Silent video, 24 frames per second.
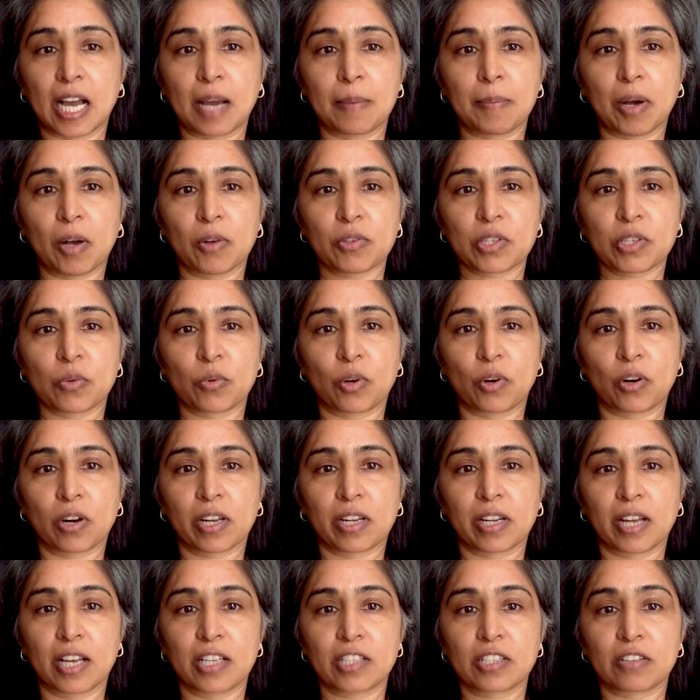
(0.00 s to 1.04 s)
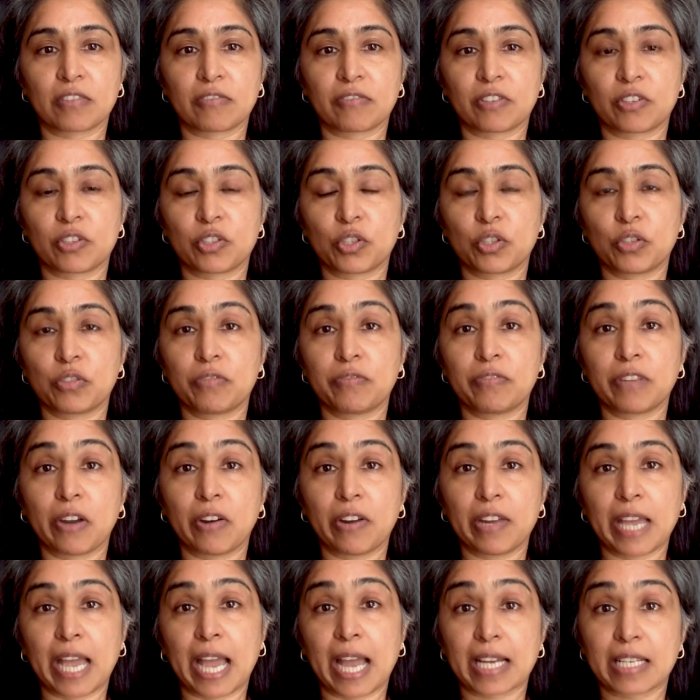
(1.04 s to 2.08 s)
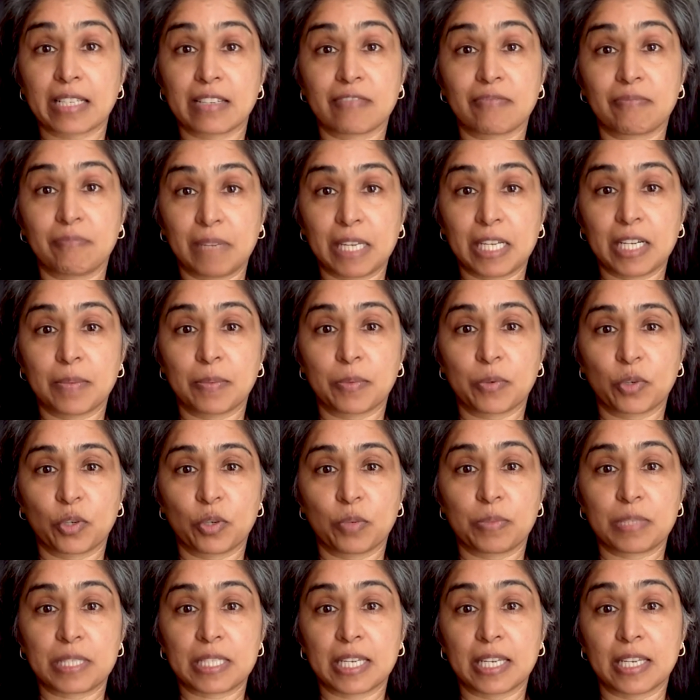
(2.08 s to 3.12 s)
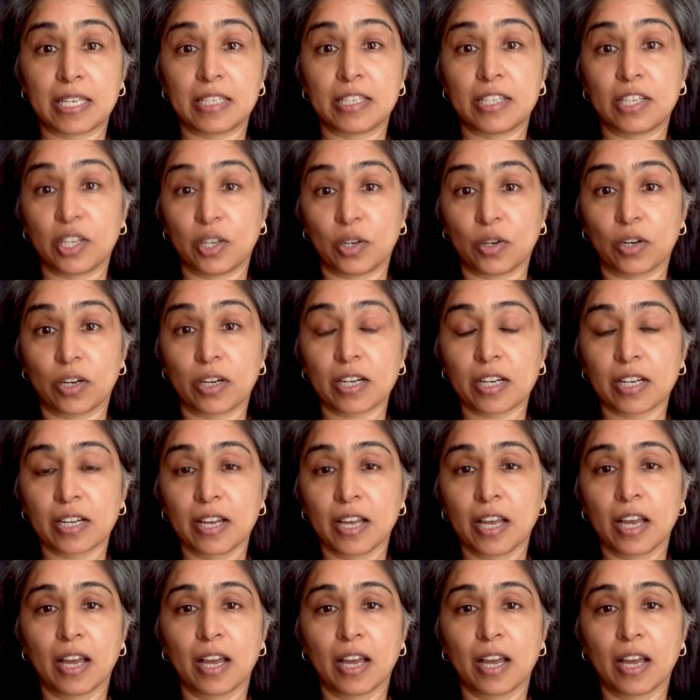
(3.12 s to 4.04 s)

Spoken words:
I'm also an organizer for two very active meetup groups in New York.